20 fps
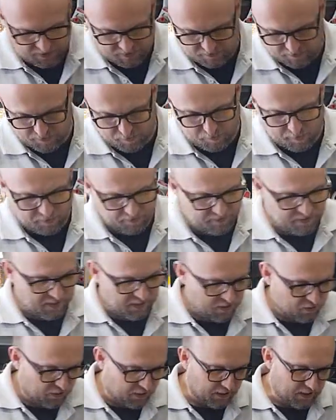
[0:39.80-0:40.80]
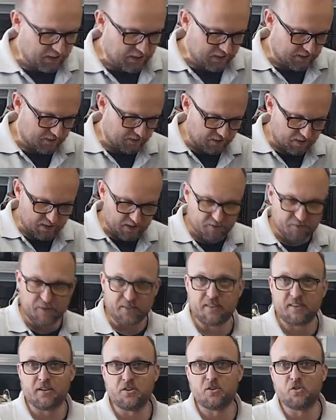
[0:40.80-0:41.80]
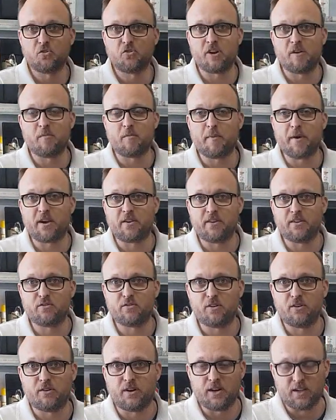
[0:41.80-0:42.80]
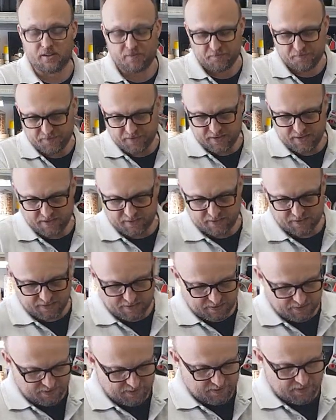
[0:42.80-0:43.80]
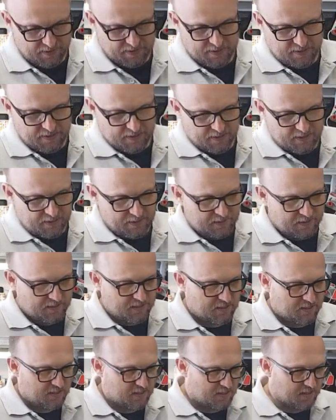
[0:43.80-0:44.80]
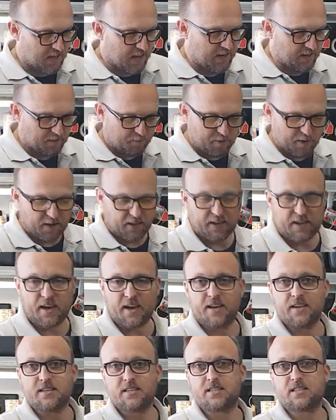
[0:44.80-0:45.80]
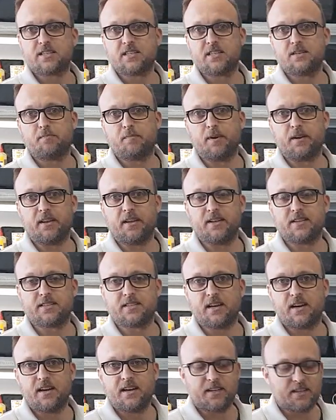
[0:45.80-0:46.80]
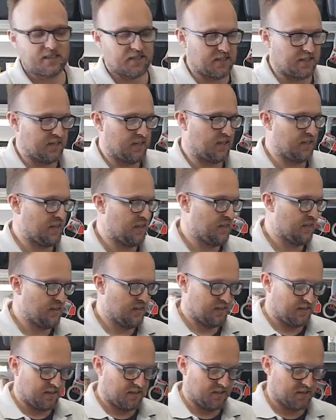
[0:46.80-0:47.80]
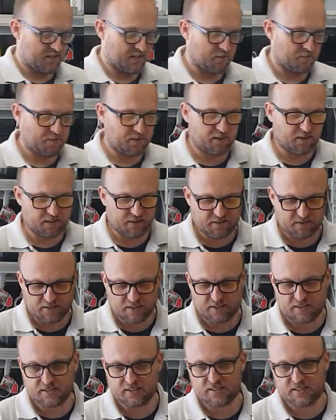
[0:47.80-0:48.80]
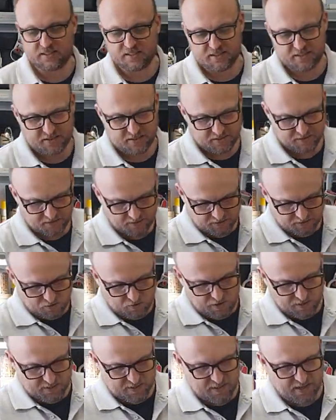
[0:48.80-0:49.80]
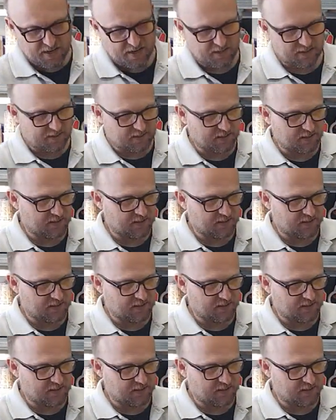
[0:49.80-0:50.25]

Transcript: We've been tinkering with a new type of battery for a while, and this is a standard Peli case, but inside is something that is not quite standard.